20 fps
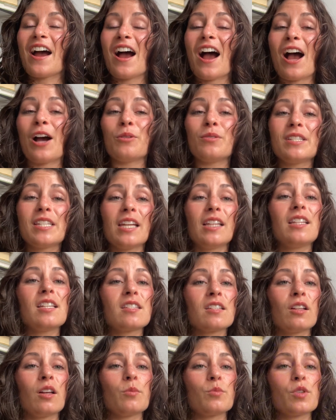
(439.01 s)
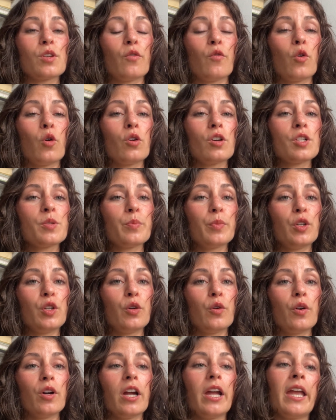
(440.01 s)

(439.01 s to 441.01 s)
I would take these clumps of horse manure,